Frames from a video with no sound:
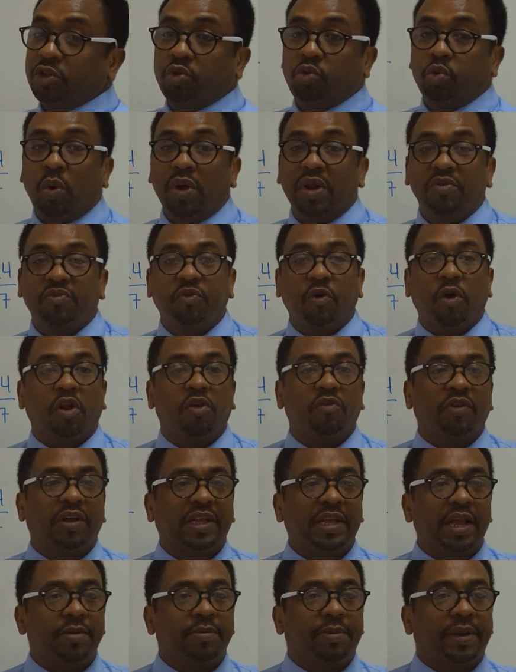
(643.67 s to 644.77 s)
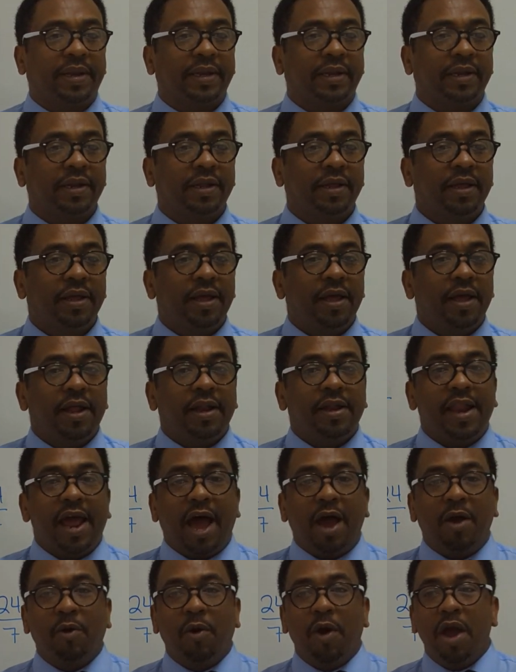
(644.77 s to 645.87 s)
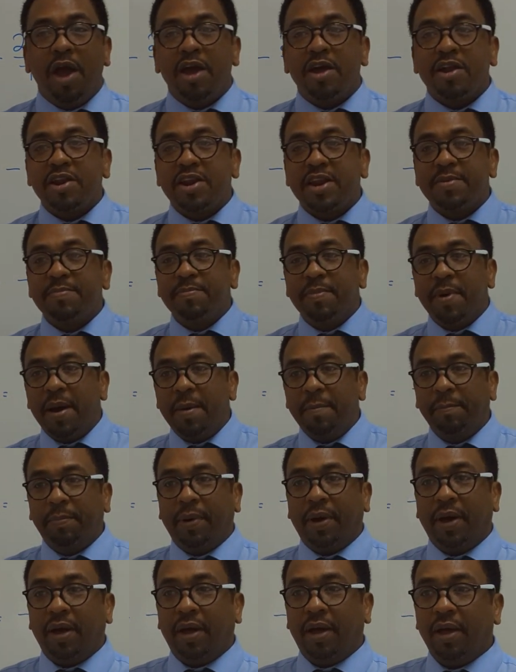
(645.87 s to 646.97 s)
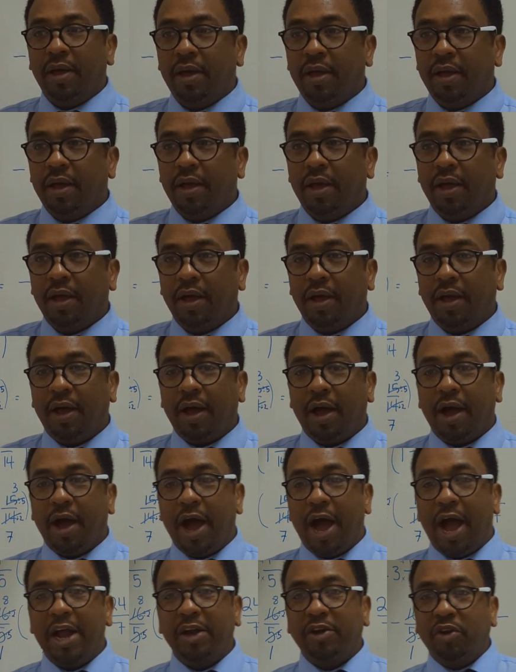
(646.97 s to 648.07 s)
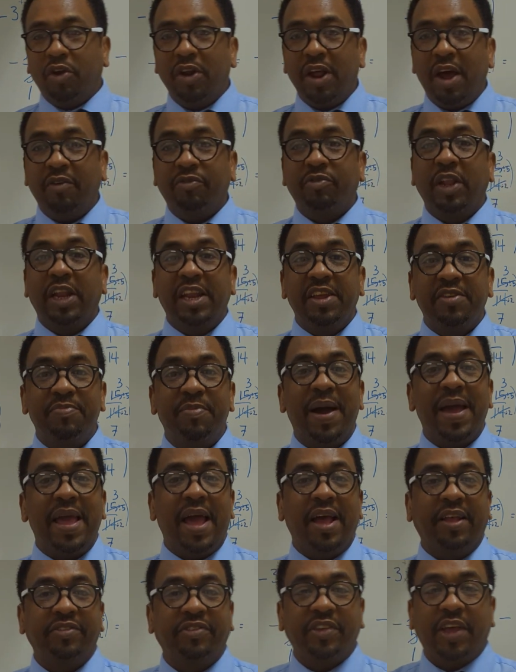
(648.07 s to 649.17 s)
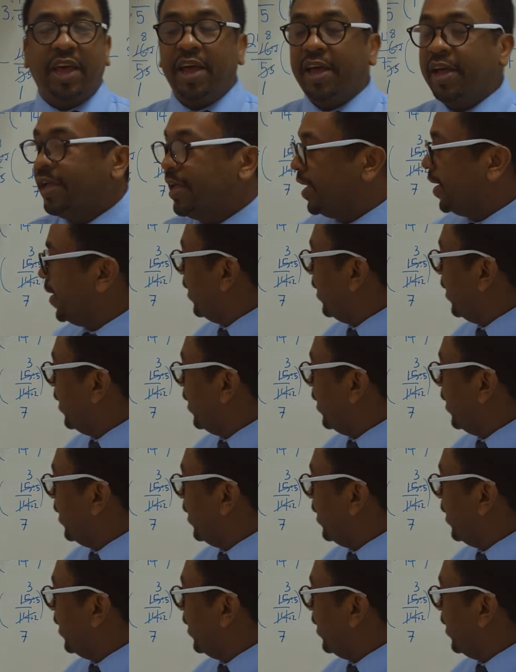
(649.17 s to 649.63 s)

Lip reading: 24 over 7. Now remember, I don't have to leave my answer